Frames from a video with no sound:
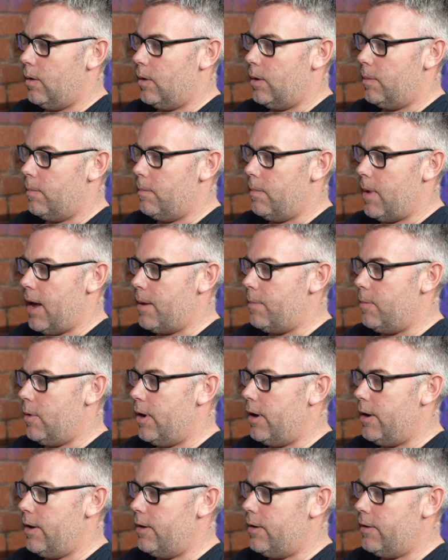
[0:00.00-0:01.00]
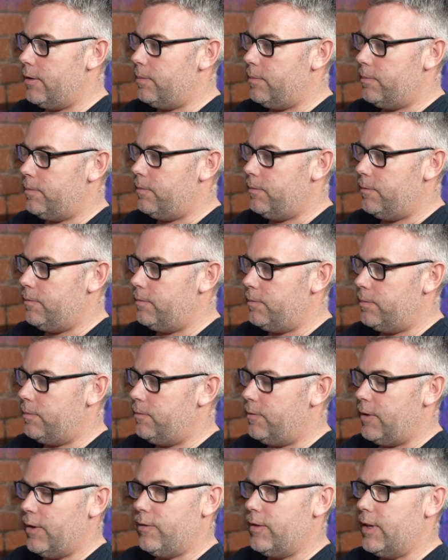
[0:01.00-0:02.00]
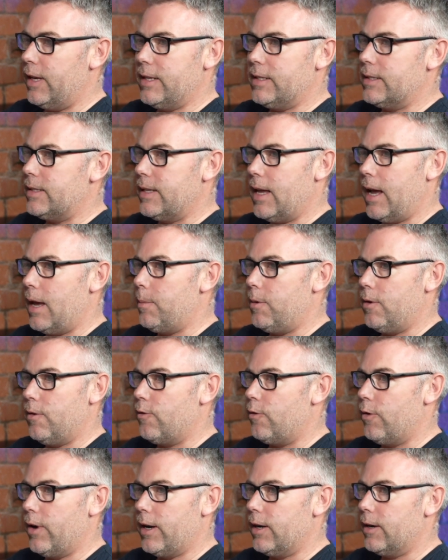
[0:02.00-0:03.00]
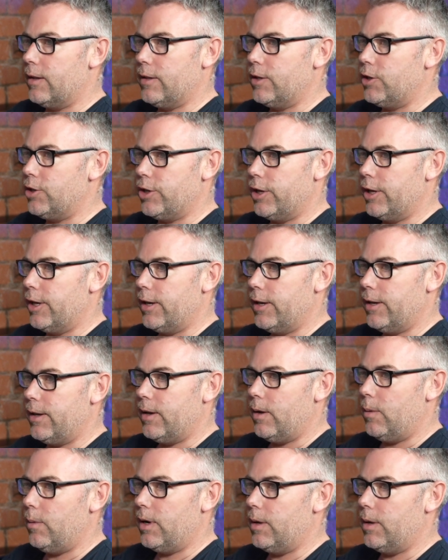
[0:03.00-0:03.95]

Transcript: to make my under 15s debut for England this year.